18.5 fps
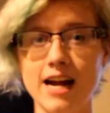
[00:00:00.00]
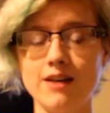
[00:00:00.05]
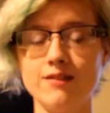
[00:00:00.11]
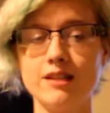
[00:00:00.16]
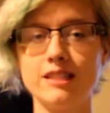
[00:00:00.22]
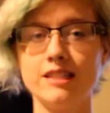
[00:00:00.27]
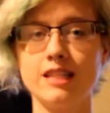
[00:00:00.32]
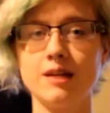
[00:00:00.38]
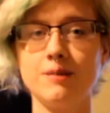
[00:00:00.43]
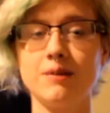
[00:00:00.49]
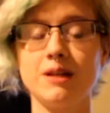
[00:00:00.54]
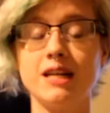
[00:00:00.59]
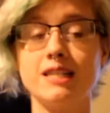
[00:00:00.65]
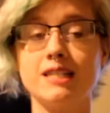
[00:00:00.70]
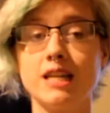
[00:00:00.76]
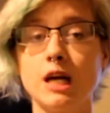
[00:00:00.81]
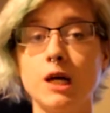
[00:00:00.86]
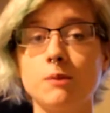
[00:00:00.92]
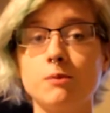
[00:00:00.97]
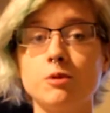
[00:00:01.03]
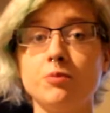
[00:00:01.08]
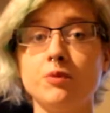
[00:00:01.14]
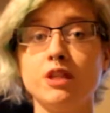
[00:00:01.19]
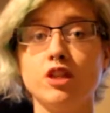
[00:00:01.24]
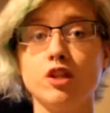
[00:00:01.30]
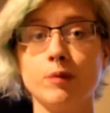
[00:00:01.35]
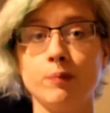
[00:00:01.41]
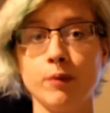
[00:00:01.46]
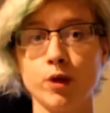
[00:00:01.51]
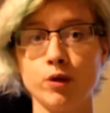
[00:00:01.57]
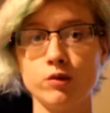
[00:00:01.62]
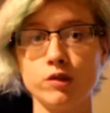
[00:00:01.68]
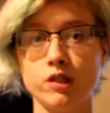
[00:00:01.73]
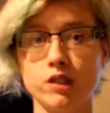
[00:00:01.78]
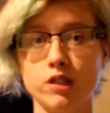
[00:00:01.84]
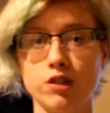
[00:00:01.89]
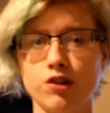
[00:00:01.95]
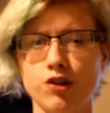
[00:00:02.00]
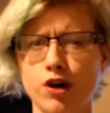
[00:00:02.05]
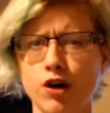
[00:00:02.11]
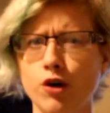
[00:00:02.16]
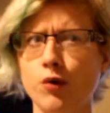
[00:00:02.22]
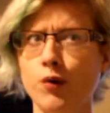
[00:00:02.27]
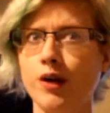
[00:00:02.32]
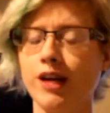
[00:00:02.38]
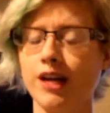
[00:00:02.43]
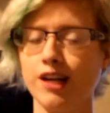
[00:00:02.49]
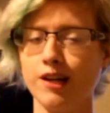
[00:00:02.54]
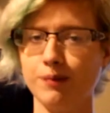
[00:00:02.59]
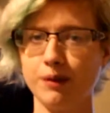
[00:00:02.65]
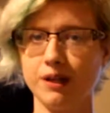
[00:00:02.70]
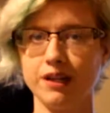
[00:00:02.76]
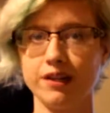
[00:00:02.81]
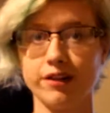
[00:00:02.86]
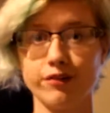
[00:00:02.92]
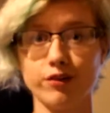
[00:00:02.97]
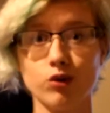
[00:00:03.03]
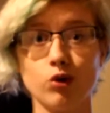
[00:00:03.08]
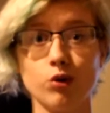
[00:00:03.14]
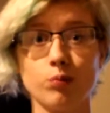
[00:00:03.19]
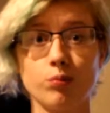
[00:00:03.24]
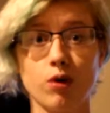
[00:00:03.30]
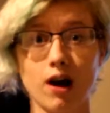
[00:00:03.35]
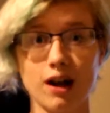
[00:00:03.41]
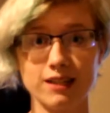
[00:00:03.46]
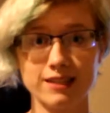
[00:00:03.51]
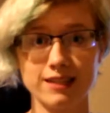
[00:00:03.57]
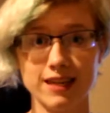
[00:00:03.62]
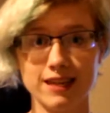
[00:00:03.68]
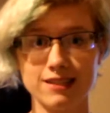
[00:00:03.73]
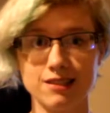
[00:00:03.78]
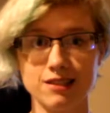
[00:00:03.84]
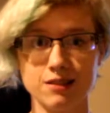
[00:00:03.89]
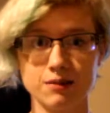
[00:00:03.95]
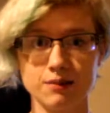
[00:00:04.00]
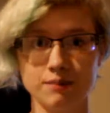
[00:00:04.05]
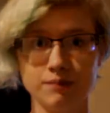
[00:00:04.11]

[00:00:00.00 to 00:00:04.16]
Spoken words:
have the tip that has helped me the most, though it can be a difficult process.